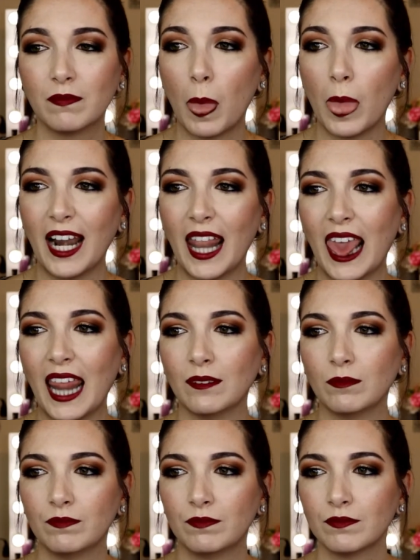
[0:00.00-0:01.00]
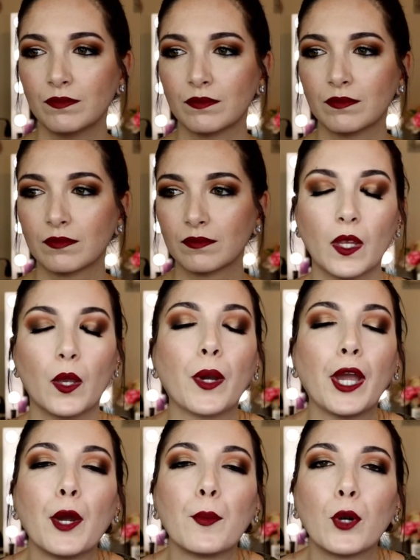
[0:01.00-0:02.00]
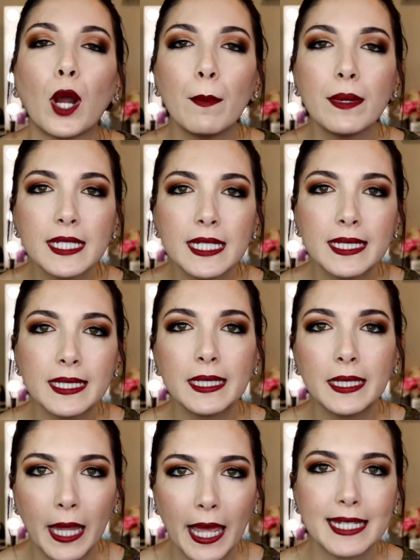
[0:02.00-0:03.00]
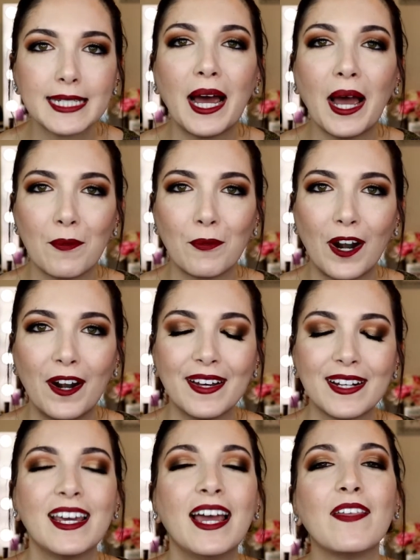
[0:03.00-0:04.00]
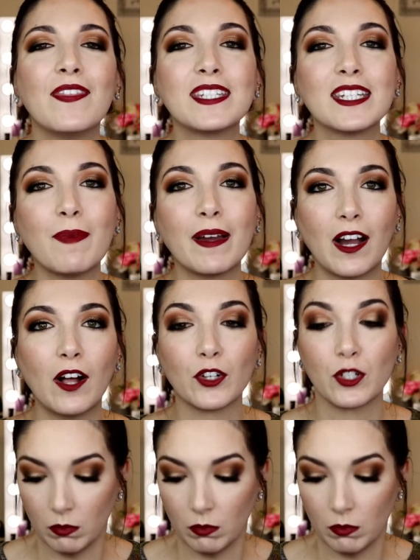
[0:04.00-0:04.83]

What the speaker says: Blah, blah, blah. Okay, I promise this isn't the last eye product. This is my color.